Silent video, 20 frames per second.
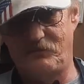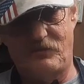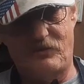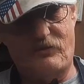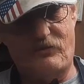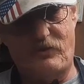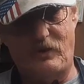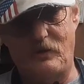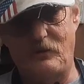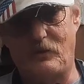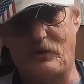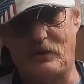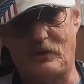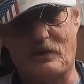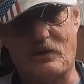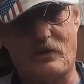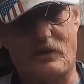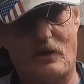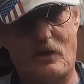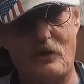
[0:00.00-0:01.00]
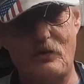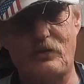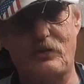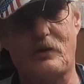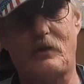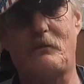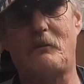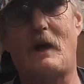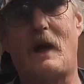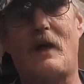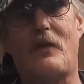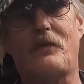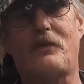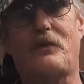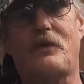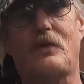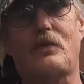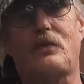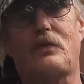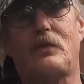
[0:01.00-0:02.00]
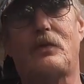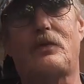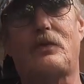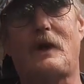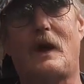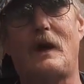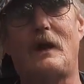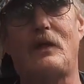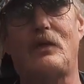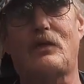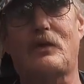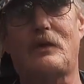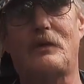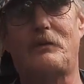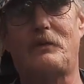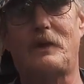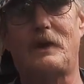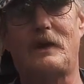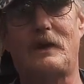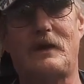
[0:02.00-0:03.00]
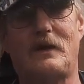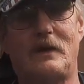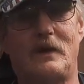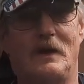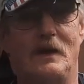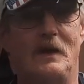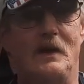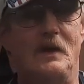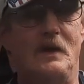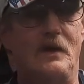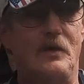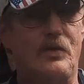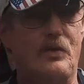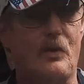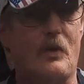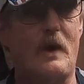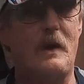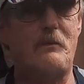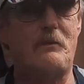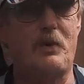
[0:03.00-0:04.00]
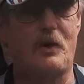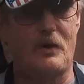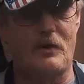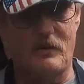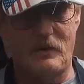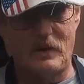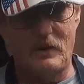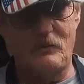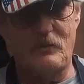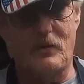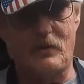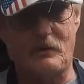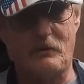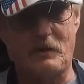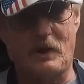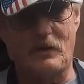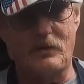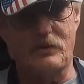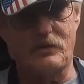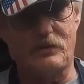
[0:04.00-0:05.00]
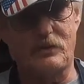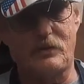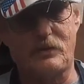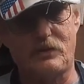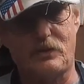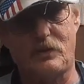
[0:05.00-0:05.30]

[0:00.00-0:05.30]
she would close her mouth just as tight as could be. So I'd put her in with her brothers and